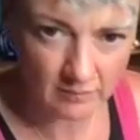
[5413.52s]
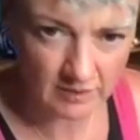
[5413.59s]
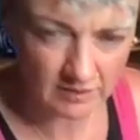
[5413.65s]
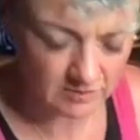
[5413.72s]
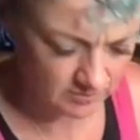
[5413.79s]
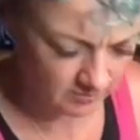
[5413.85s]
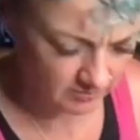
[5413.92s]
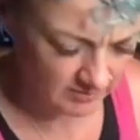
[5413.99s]
Am I
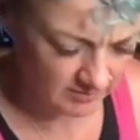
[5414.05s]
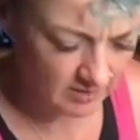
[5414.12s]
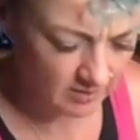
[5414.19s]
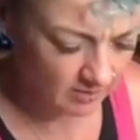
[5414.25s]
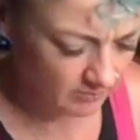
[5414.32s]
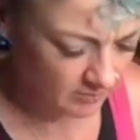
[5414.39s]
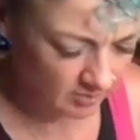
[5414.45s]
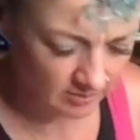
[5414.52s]
going to do green?
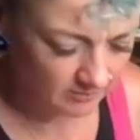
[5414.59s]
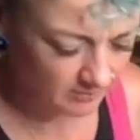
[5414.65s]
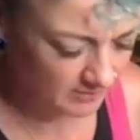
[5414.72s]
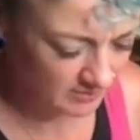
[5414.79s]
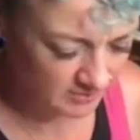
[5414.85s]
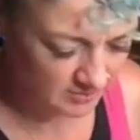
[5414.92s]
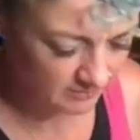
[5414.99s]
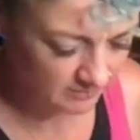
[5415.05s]
No, I'm not. I'm
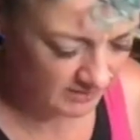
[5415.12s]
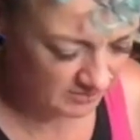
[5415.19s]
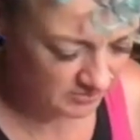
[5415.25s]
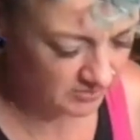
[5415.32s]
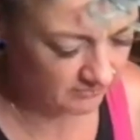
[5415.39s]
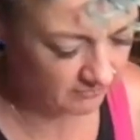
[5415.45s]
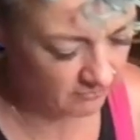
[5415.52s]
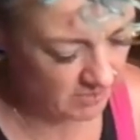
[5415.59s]
going to do a
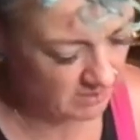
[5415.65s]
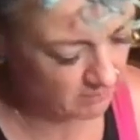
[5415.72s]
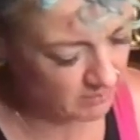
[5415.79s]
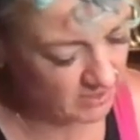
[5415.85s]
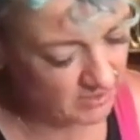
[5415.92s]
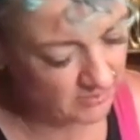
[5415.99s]
mixture of green and